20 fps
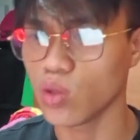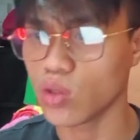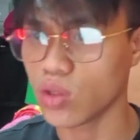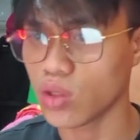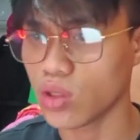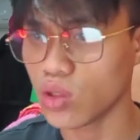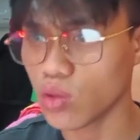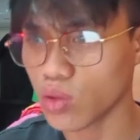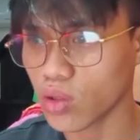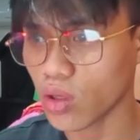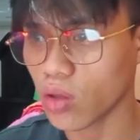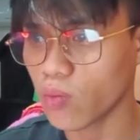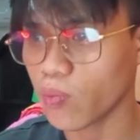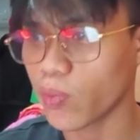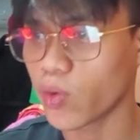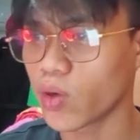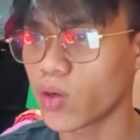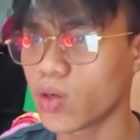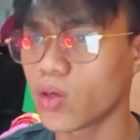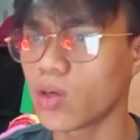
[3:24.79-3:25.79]
Newton
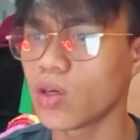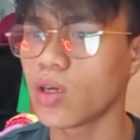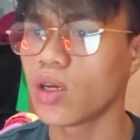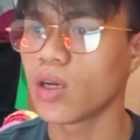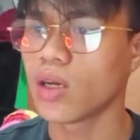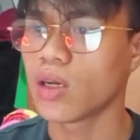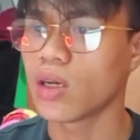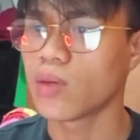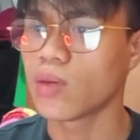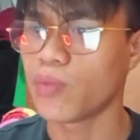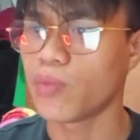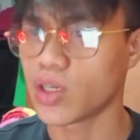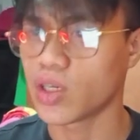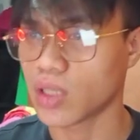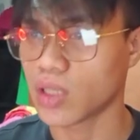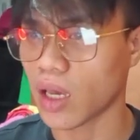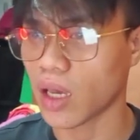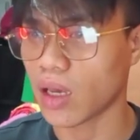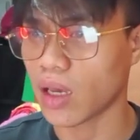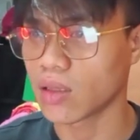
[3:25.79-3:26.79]
per
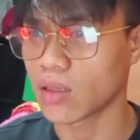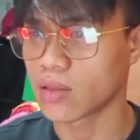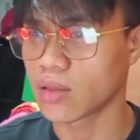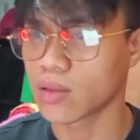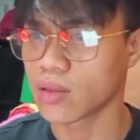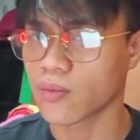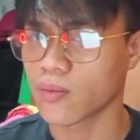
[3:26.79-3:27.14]
seconds